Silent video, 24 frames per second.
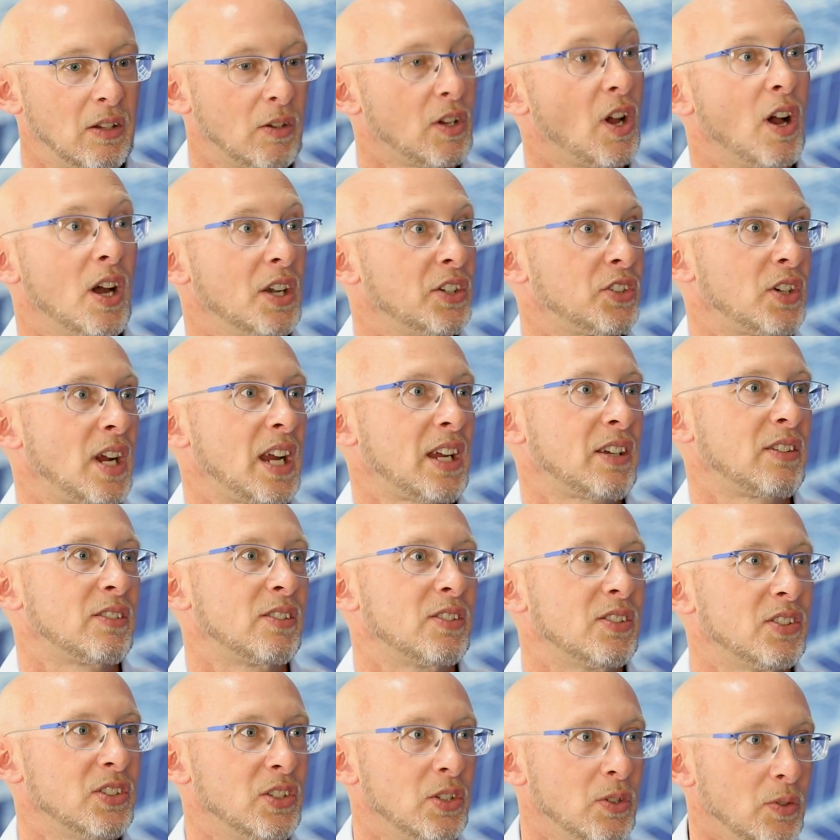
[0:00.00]

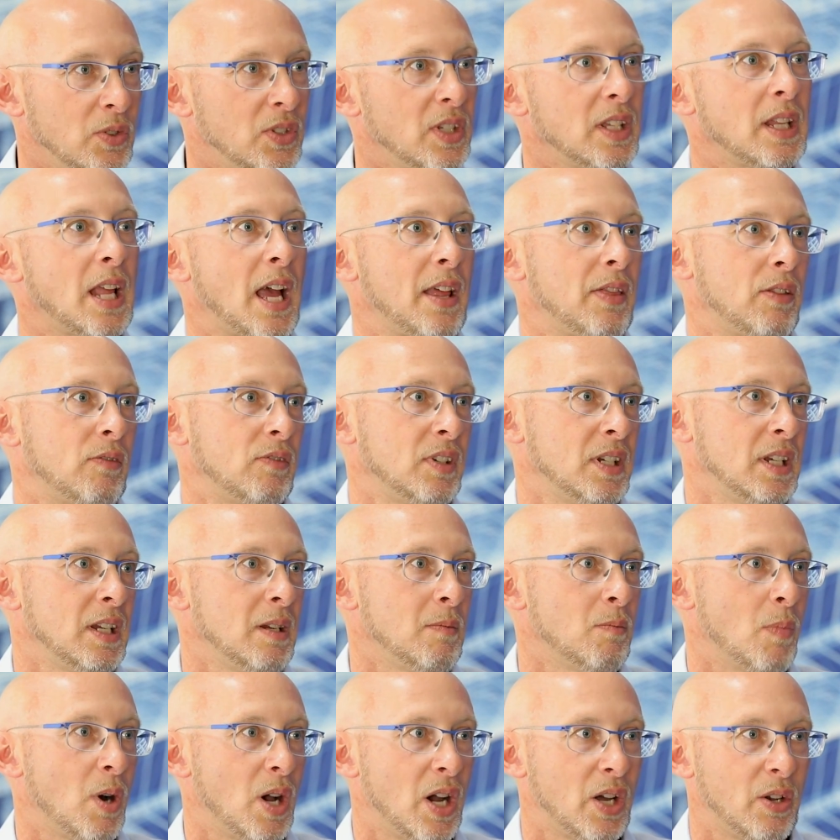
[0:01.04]
contractors using that
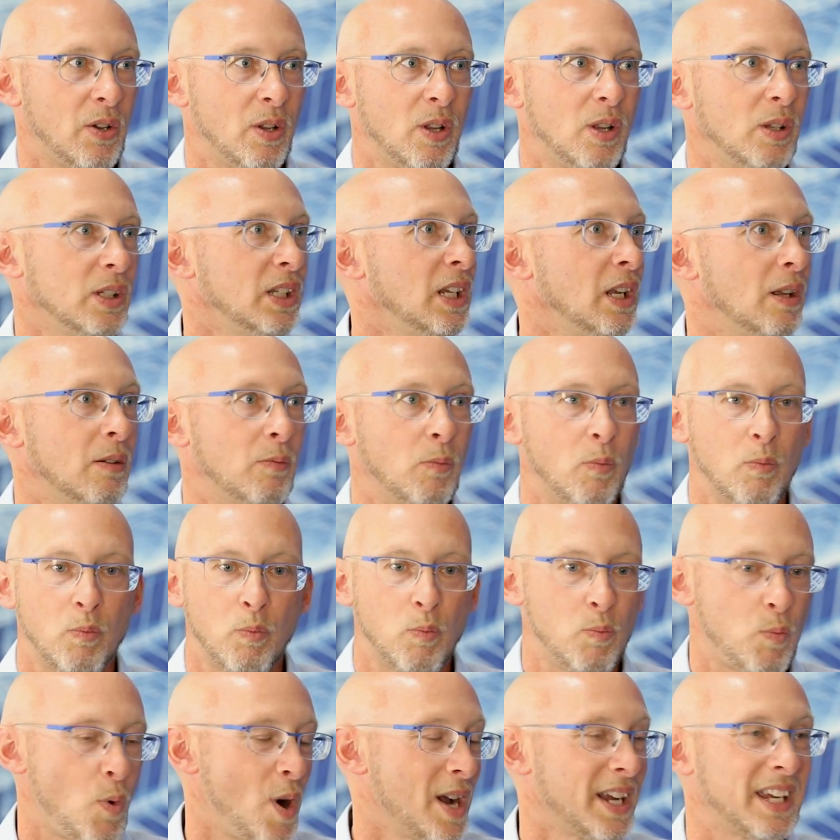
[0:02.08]
3D model,
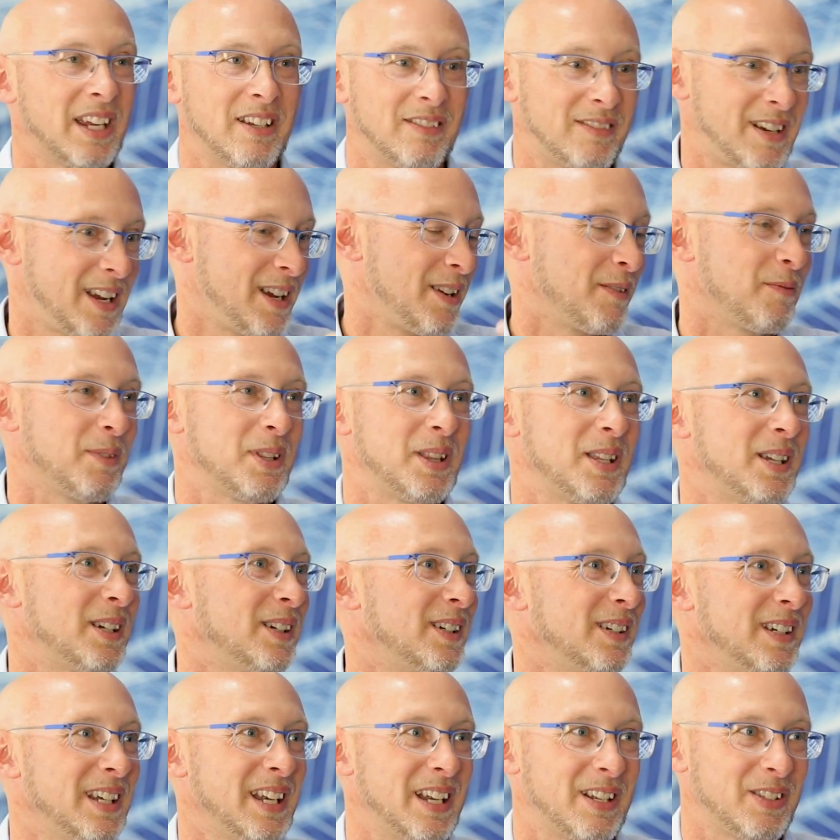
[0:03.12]
walking around with
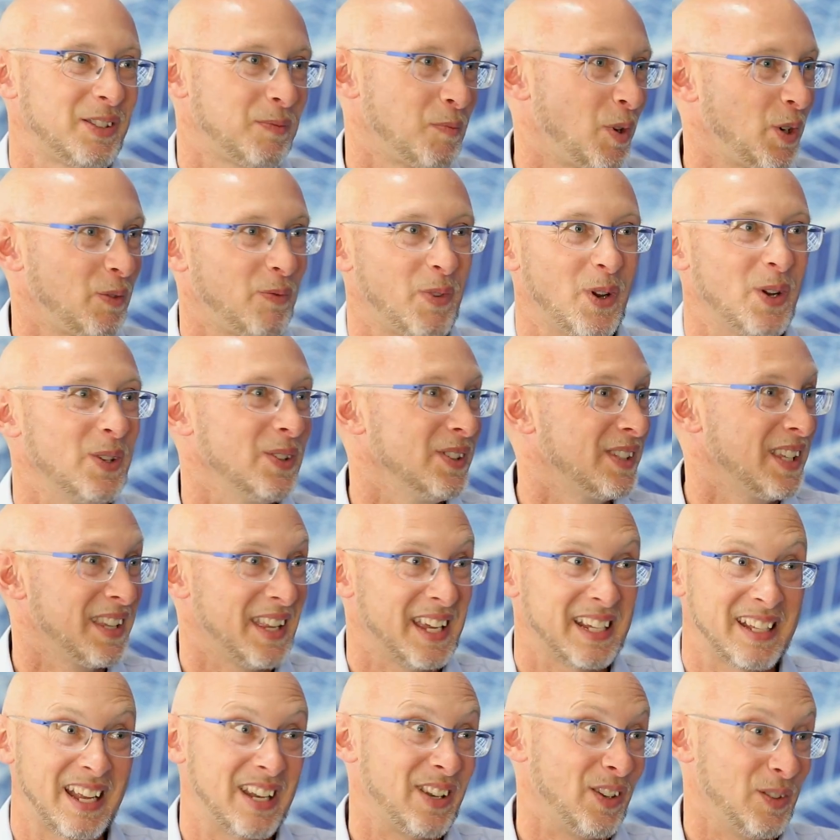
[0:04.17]
their smartphones and
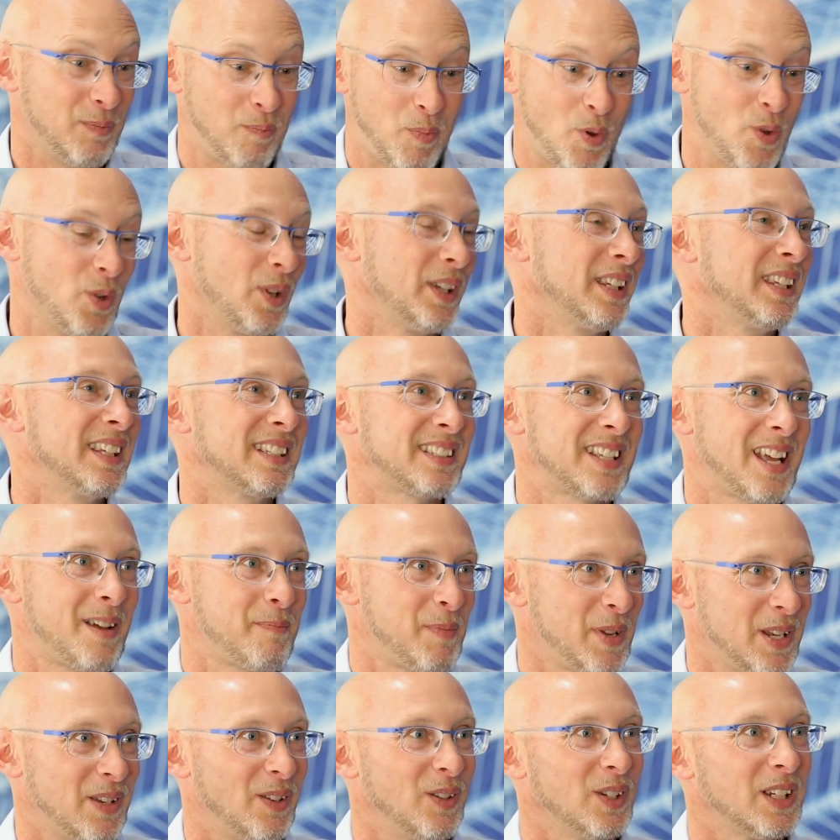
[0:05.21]
things, and pulling this
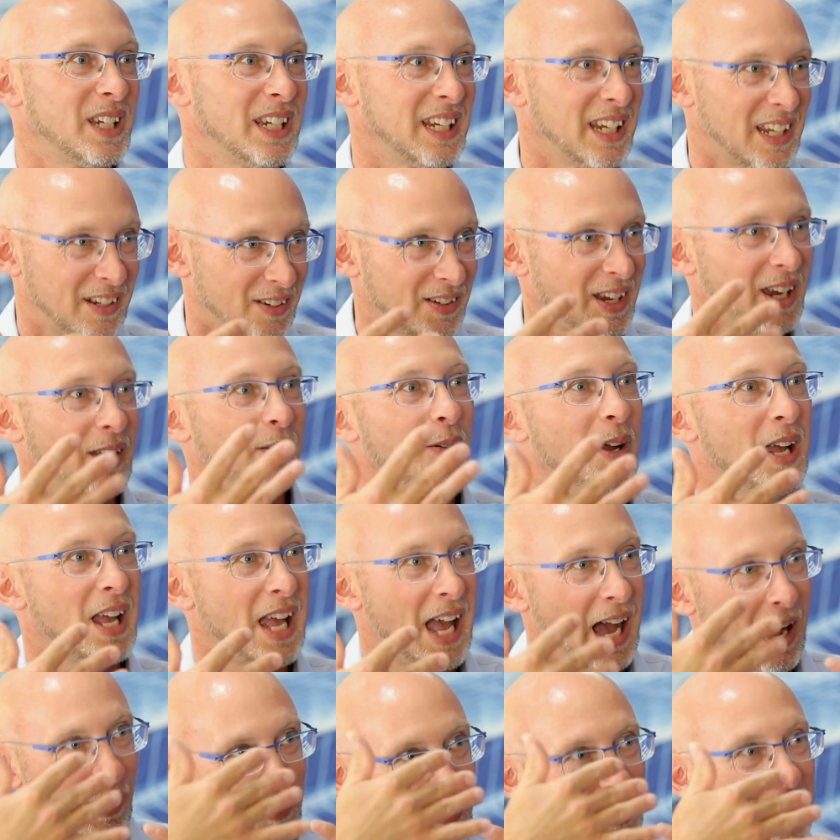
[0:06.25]
up and looking at, okay,
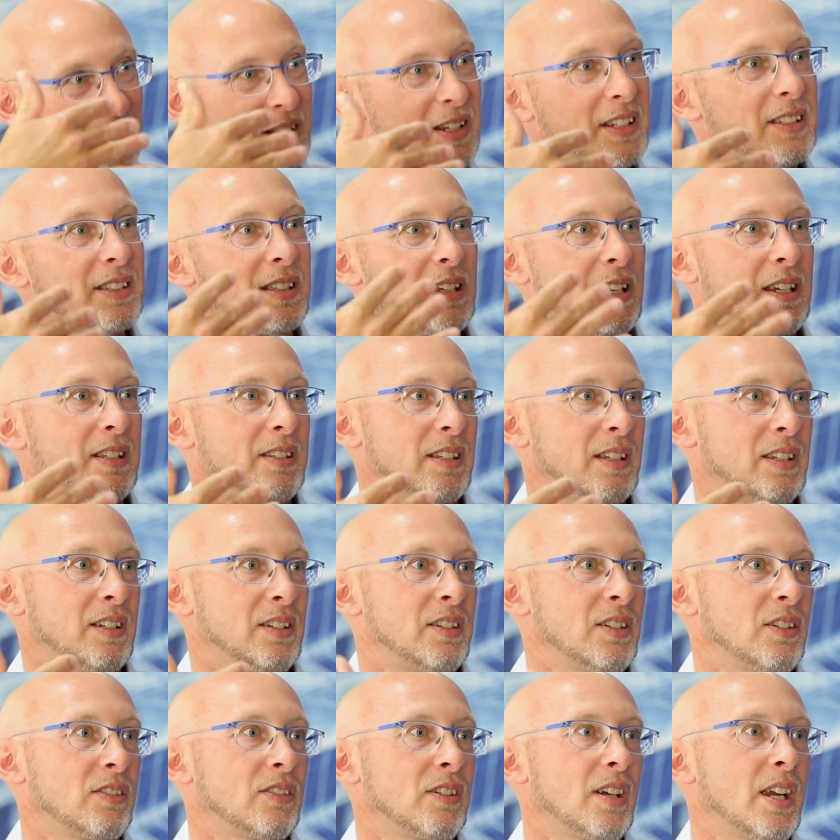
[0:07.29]
how do these things
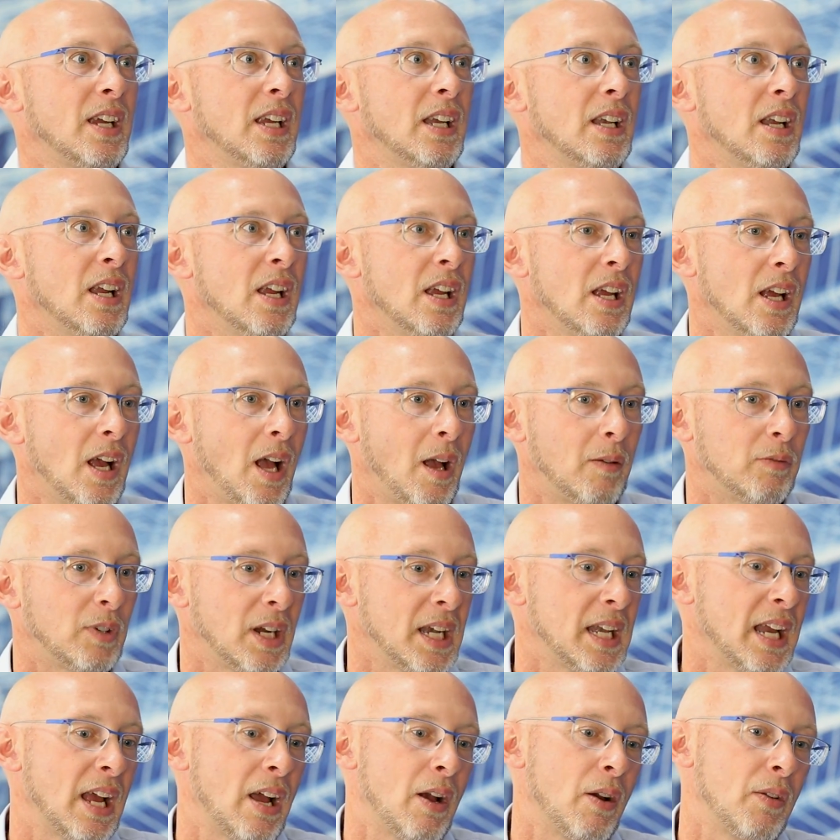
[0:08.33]
integrate?
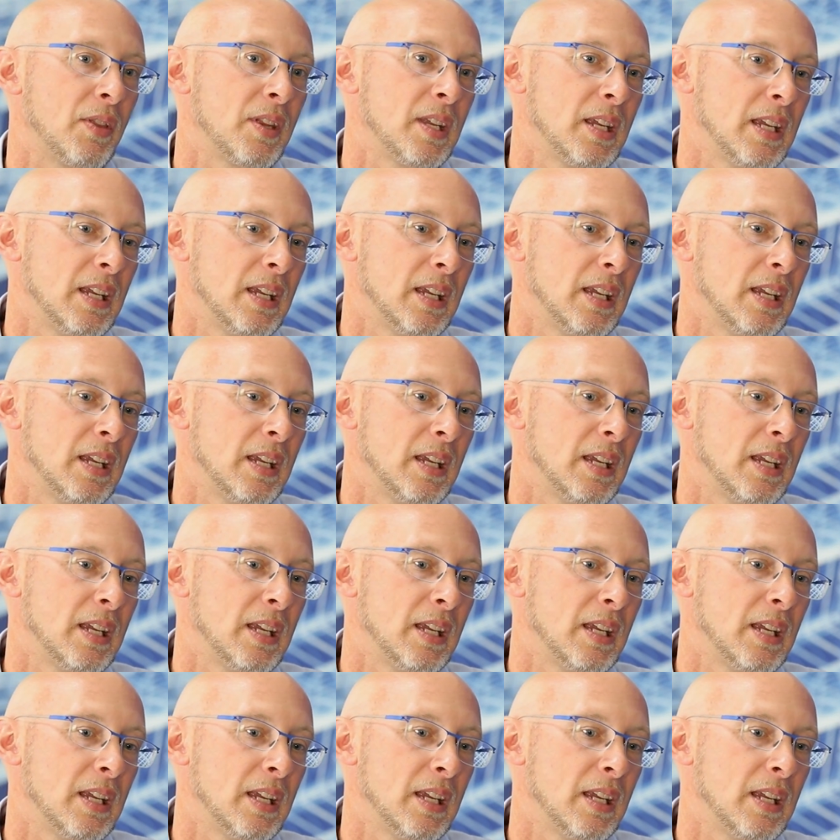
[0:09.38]
Right now,